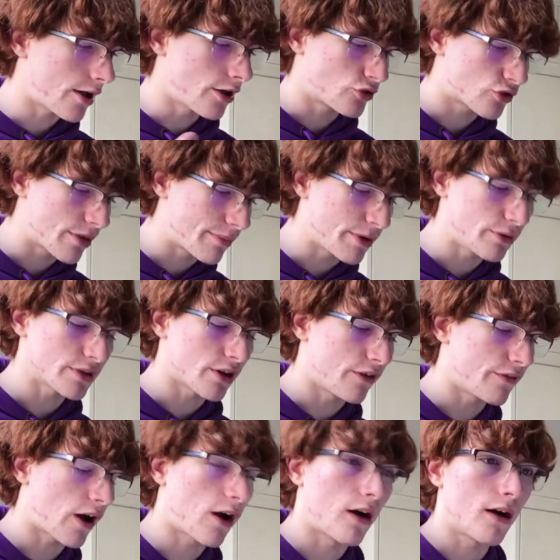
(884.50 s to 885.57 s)
attribute
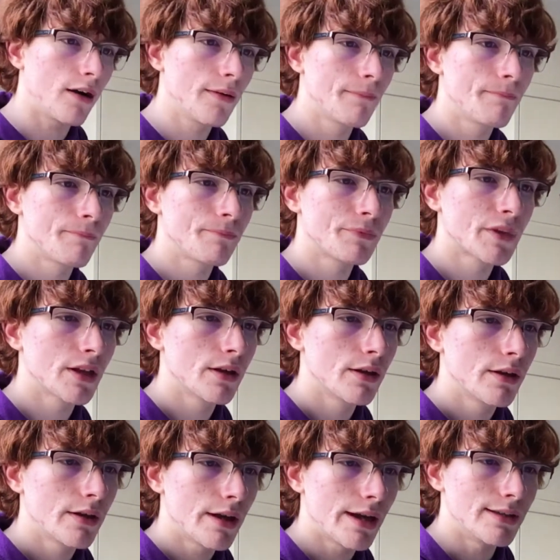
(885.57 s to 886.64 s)
of R
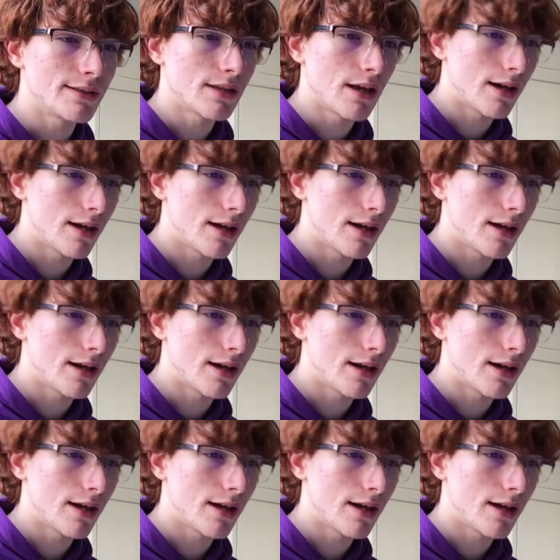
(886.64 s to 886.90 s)
is